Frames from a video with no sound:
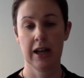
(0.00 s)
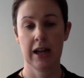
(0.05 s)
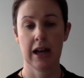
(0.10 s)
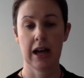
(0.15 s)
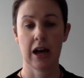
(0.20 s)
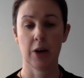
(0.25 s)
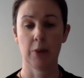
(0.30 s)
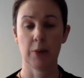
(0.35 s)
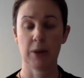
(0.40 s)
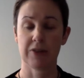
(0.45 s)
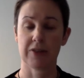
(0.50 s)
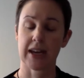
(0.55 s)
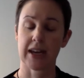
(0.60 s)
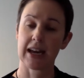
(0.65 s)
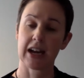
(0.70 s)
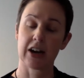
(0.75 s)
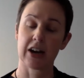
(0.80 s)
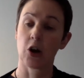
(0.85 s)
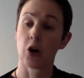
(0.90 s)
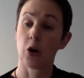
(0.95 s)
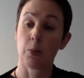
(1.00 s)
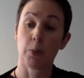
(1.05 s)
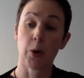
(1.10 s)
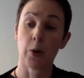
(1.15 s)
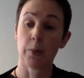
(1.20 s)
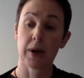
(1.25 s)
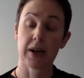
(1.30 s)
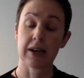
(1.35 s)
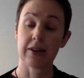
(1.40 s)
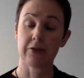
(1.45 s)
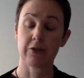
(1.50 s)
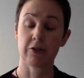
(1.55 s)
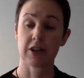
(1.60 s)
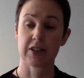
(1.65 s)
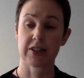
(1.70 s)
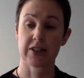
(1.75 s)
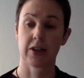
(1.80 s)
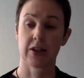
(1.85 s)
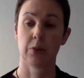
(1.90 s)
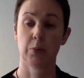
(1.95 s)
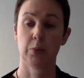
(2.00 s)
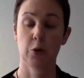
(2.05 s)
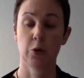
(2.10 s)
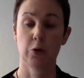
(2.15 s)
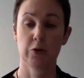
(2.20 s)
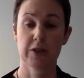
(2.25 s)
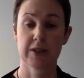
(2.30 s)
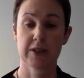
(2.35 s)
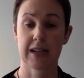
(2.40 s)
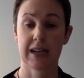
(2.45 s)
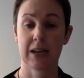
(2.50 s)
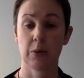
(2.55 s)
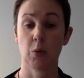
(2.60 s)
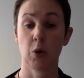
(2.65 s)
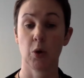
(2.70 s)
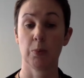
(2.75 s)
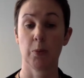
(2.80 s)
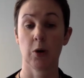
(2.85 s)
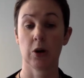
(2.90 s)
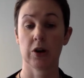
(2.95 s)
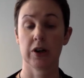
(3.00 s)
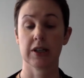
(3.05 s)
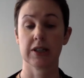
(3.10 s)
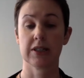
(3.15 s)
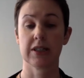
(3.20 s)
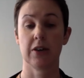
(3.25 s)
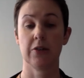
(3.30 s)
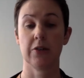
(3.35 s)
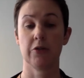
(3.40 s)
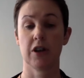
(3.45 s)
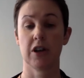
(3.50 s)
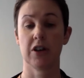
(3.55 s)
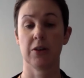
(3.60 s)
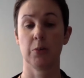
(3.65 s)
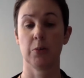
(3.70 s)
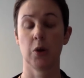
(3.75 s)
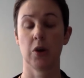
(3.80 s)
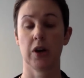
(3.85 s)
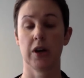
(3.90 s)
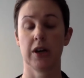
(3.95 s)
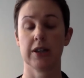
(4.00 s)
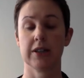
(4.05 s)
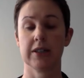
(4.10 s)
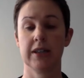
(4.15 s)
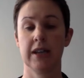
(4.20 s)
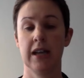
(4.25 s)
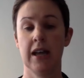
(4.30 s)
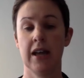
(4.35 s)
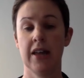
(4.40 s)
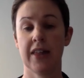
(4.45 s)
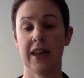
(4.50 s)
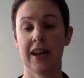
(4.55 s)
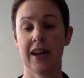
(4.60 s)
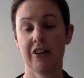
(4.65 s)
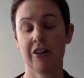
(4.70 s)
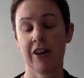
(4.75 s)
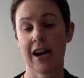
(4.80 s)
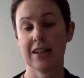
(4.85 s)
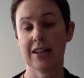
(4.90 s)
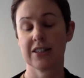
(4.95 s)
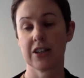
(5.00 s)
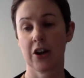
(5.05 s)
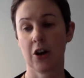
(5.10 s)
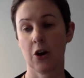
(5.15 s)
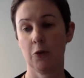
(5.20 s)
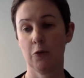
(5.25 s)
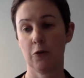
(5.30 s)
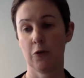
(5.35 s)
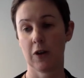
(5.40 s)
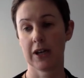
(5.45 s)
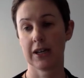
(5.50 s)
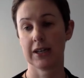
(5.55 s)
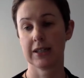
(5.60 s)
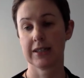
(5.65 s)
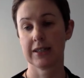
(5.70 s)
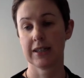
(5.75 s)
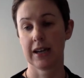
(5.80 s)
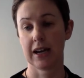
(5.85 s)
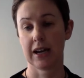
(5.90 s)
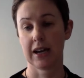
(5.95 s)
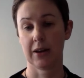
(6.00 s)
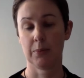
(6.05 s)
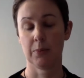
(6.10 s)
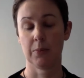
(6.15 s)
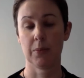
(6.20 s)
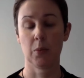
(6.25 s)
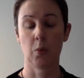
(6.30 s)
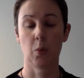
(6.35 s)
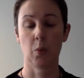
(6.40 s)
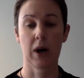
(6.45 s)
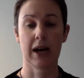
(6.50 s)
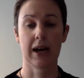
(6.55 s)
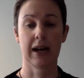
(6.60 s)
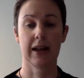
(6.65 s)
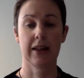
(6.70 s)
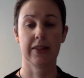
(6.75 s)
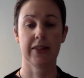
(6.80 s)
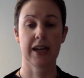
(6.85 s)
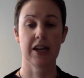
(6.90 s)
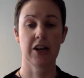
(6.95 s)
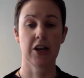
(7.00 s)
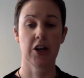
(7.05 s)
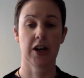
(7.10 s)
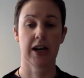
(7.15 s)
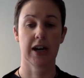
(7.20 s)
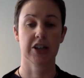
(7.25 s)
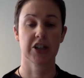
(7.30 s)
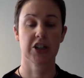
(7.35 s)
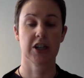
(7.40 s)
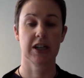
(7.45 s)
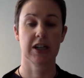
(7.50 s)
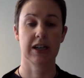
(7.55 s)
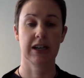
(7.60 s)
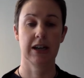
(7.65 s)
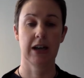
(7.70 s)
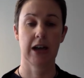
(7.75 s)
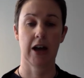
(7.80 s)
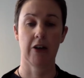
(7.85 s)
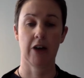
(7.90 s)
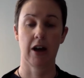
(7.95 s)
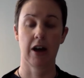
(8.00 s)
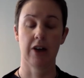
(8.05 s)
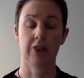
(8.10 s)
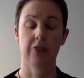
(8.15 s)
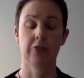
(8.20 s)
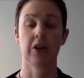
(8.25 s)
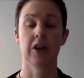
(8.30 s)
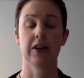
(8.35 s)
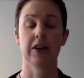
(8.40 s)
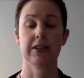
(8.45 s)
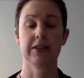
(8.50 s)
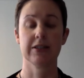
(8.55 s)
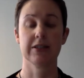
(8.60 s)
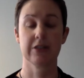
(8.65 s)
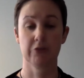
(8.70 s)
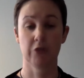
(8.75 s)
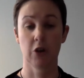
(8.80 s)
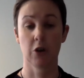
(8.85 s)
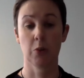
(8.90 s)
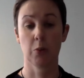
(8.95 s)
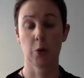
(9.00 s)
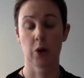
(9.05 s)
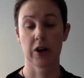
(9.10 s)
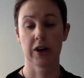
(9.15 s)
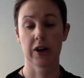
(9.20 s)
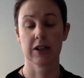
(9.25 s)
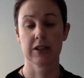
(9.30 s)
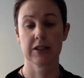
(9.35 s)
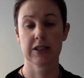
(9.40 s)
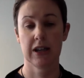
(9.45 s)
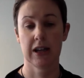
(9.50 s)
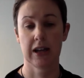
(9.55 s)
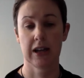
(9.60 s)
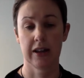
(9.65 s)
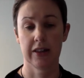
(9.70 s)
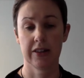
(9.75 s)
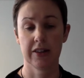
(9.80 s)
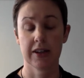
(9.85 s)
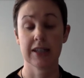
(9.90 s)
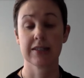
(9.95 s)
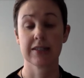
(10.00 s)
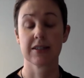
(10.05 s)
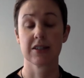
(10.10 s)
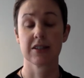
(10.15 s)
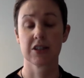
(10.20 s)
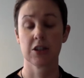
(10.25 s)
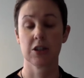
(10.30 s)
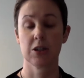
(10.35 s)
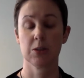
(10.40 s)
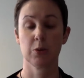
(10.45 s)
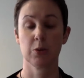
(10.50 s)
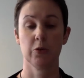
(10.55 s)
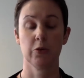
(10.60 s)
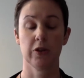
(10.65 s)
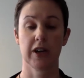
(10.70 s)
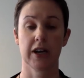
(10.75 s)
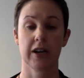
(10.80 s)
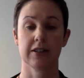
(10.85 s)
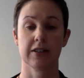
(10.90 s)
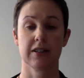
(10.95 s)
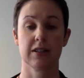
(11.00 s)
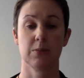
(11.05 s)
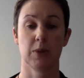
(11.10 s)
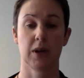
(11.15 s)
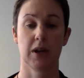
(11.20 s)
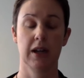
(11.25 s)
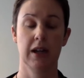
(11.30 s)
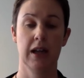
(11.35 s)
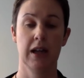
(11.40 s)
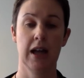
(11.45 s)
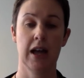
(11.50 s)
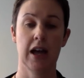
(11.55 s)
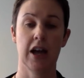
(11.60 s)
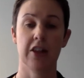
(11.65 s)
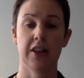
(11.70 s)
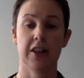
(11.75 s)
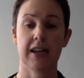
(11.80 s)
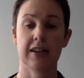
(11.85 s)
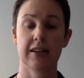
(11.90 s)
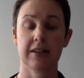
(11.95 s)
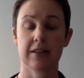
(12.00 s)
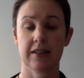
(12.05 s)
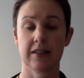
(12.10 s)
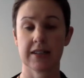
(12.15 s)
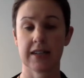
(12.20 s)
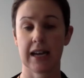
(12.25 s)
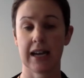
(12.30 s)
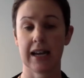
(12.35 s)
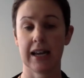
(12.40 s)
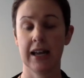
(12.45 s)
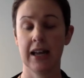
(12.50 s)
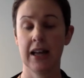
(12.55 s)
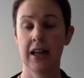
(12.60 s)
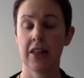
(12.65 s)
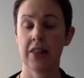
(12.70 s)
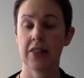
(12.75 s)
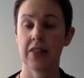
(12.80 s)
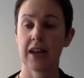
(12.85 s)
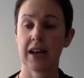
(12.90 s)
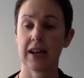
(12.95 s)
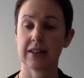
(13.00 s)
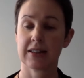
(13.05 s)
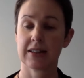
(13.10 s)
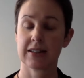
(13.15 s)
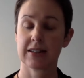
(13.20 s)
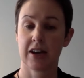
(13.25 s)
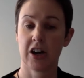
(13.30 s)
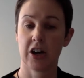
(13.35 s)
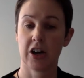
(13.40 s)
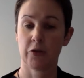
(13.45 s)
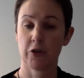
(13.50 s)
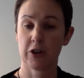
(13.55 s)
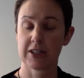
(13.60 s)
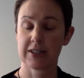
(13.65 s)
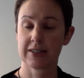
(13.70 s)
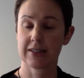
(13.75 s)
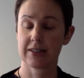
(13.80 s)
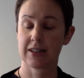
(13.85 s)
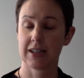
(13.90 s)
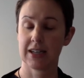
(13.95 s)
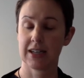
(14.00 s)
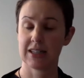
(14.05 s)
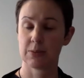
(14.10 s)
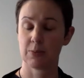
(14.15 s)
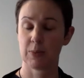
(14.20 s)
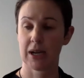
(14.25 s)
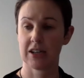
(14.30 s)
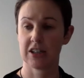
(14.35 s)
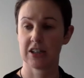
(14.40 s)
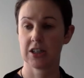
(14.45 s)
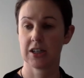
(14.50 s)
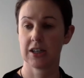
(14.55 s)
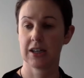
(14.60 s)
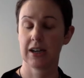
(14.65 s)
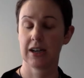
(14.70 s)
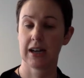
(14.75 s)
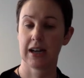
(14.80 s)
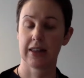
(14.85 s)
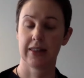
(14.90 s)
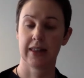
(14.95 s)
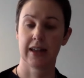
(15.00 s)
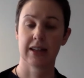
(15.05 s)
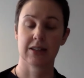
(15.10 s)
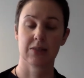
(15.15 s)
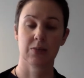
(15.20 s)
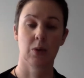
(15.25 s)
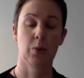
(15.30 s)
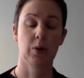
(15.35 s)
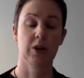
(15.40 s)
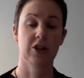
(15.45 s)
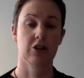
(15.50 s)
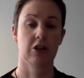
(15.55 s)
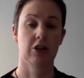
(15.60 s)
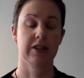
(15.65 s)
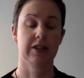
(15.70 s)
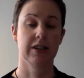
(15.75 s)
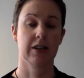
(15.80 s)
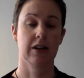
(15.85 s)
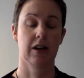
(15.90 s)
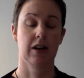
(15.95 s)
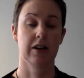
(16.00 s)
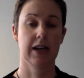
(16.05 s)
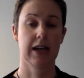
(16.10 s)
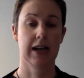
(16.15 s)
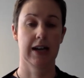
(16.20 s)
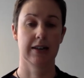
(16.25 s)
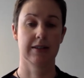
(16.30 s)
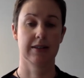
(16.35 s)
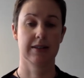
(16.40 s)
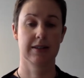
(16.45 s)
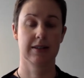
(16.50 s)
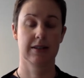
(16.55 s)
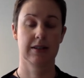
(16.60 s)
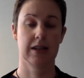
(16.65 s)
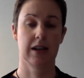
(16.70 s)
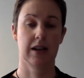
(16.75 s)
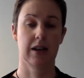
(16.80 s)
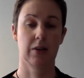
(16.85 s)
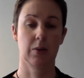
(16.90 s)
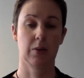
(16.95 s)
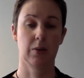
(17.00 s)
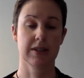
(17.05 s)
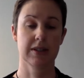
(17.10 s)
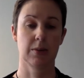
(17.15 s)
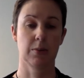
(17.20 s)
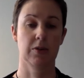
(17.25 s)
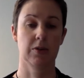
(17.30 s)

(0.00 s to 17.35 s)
if they get a lot more money, for example, for selling one product over another product, that creates a conflict where they could actually advise the wrong product that isn't suitable for the customer at the end of the day. That's the kind of risk that needs managing, and that's what we're trying to guard against with some